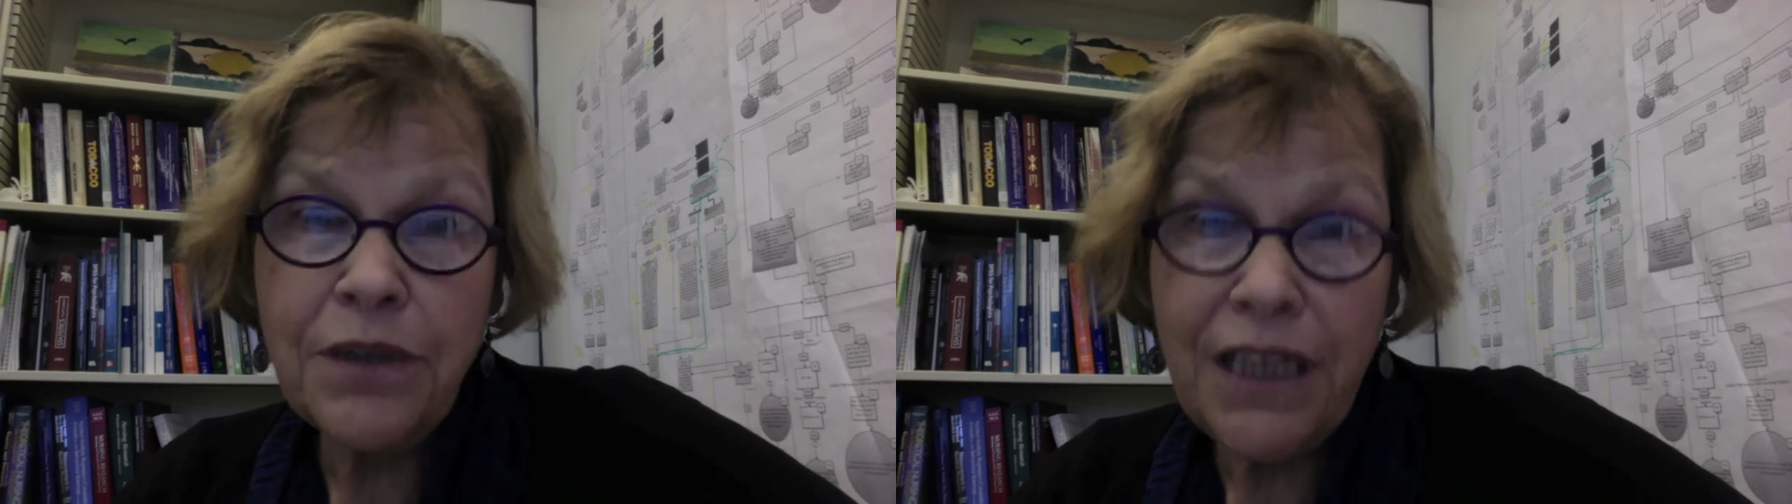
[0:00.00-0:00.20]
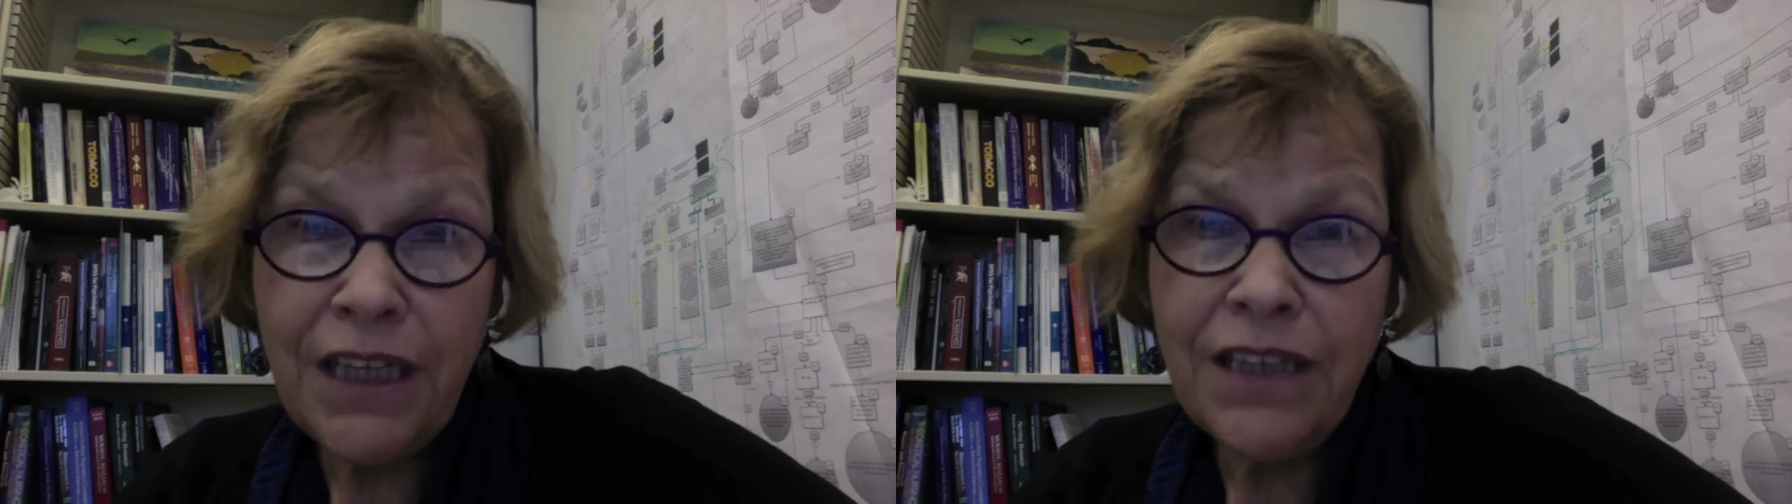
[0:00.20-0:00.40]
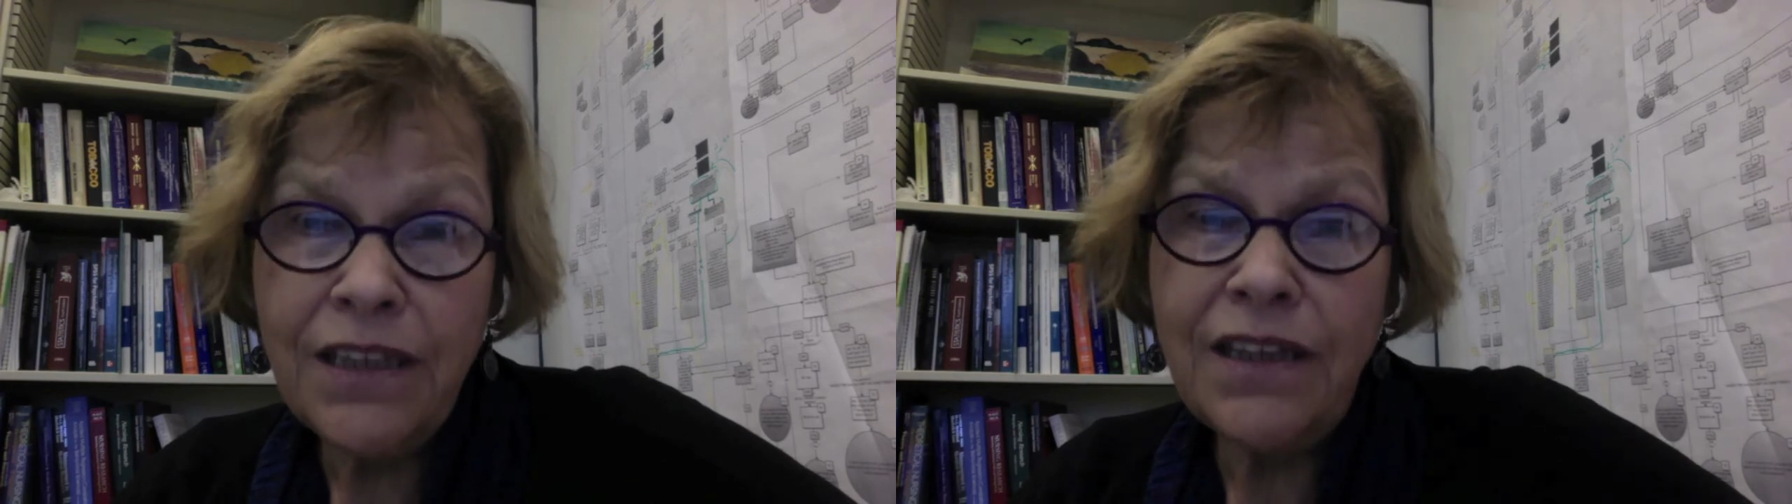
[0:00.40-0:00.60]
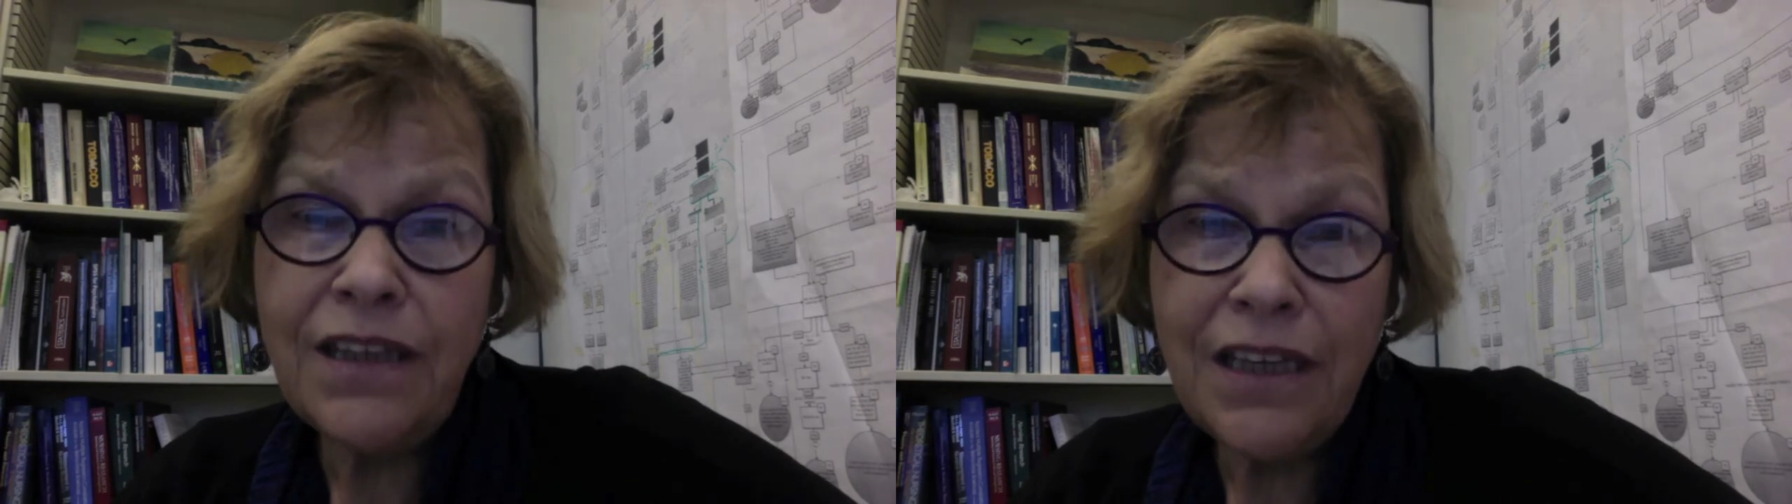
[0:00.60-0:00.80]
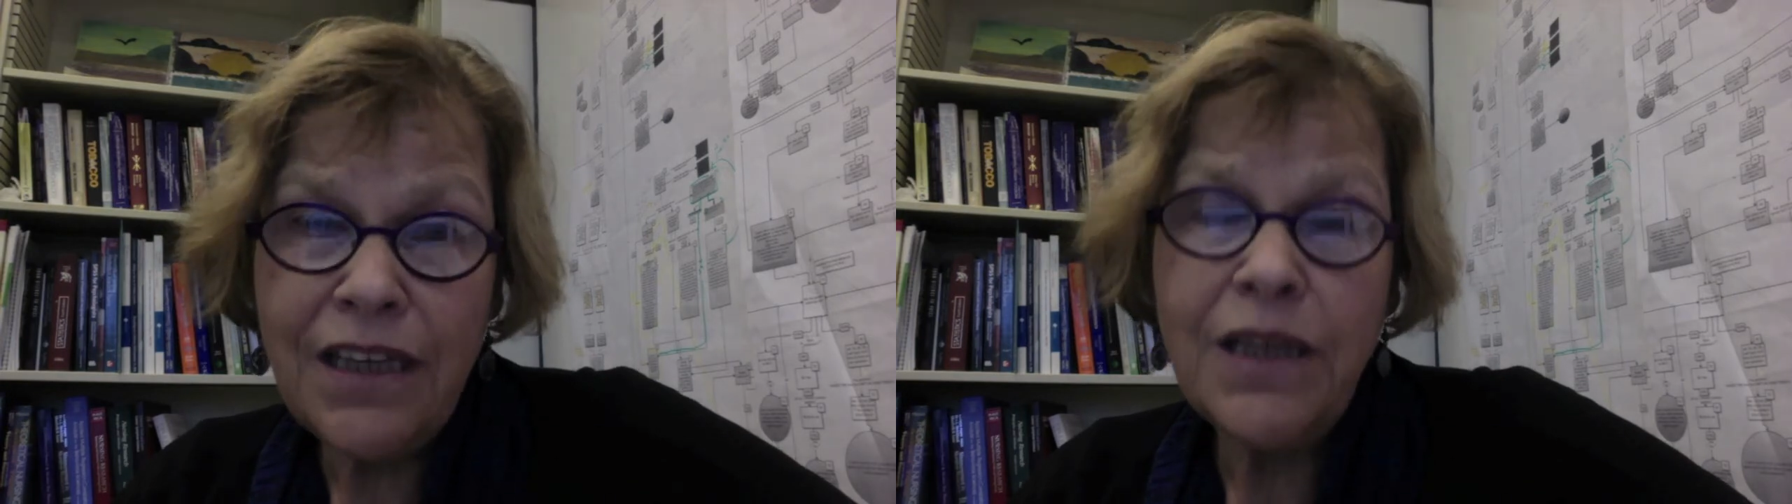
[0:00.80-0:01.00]
in
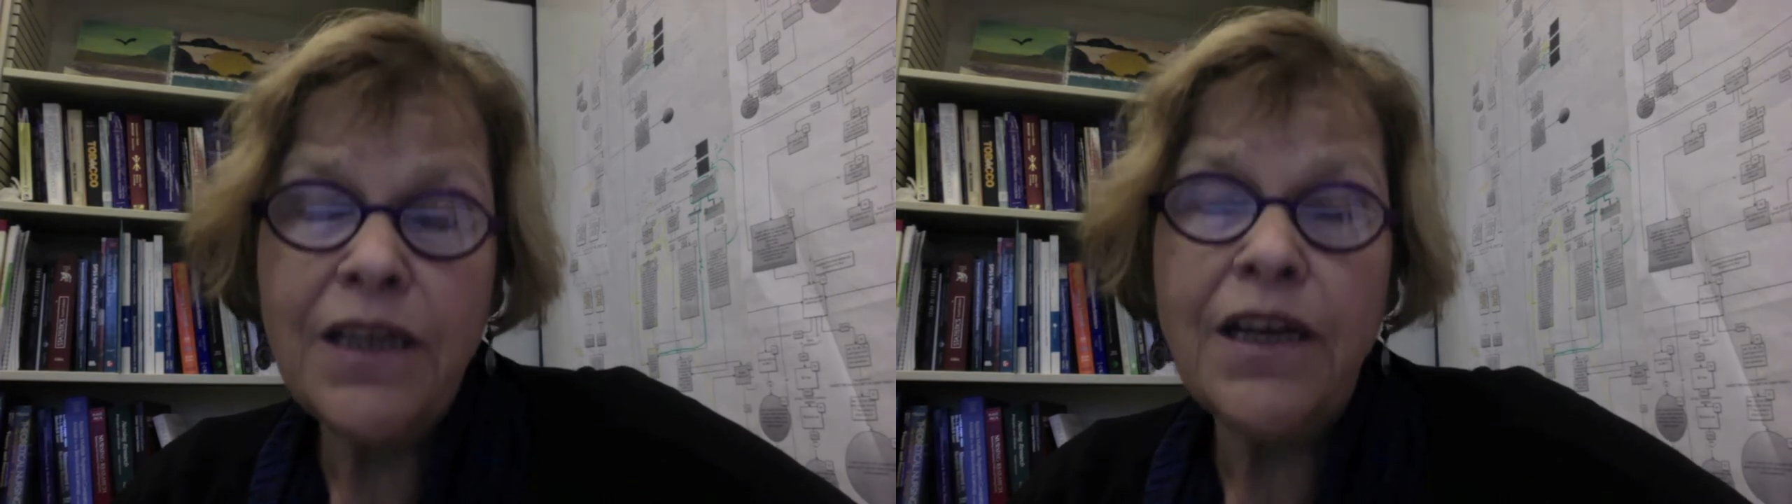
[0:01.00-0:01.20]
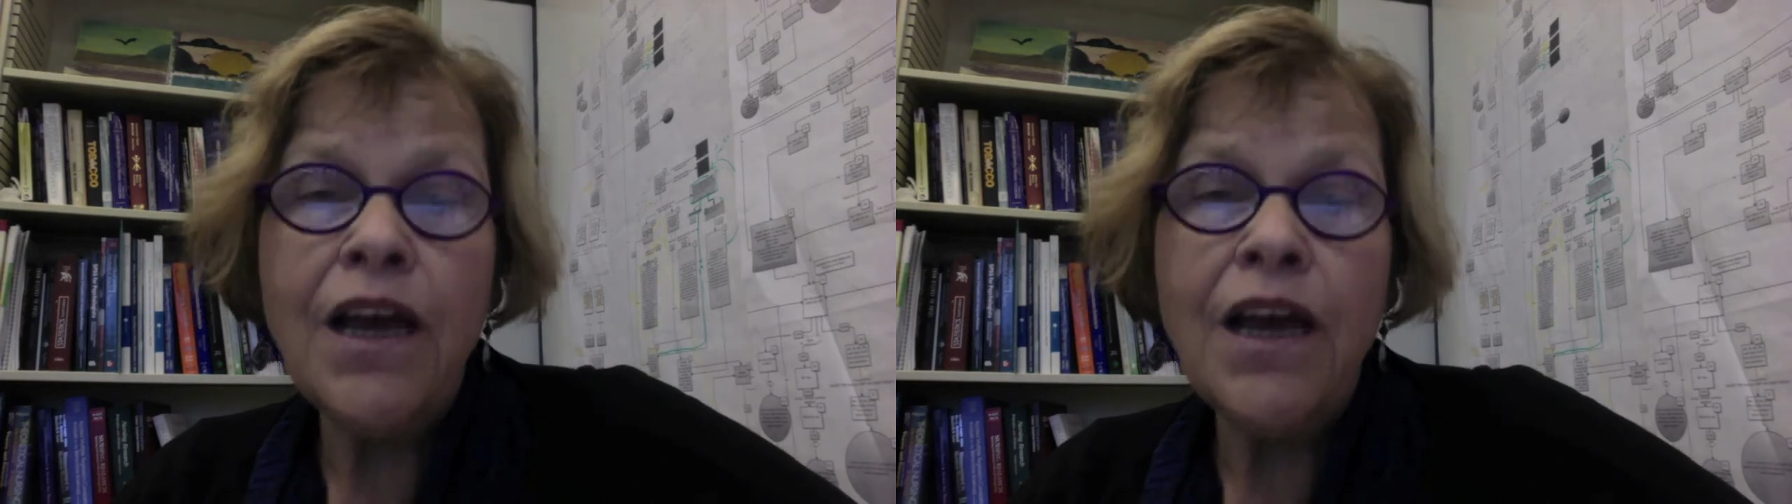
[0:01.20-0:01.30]
the